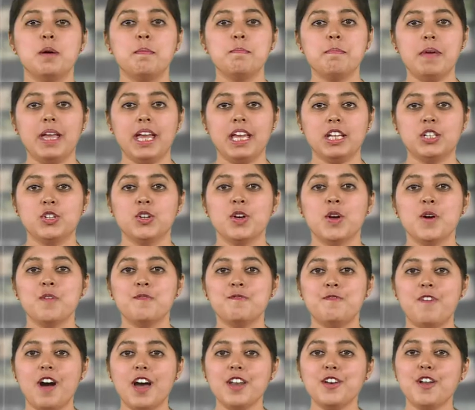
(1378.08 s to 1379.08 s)
made
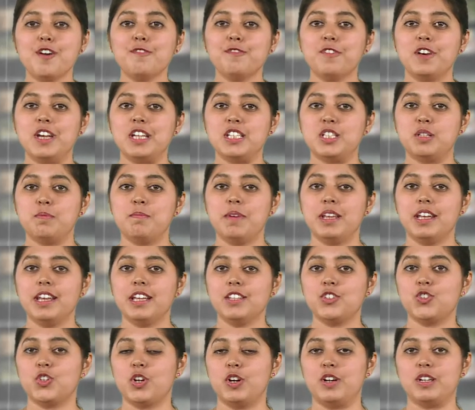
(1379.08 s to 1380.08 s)
one of his
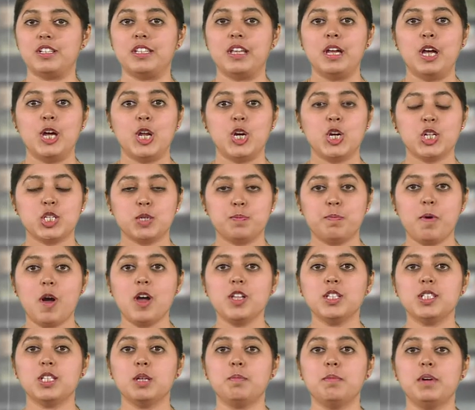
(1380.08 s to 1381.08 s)
ministers
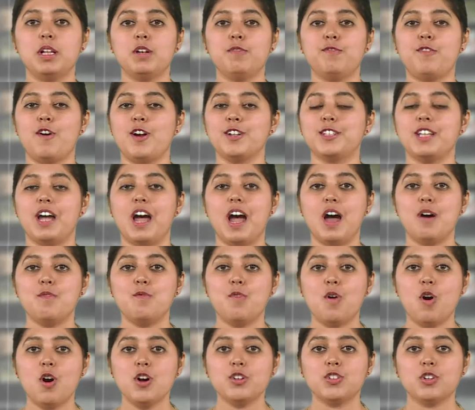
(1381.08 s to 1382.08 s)
responsible for the
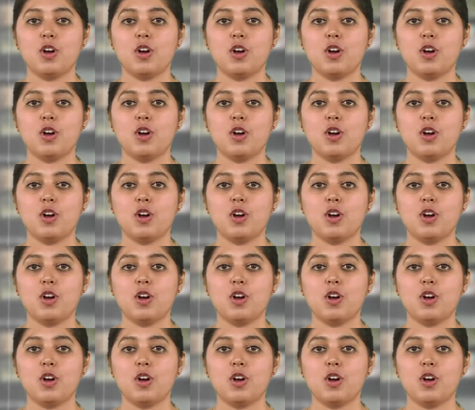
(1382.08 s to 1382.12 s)
award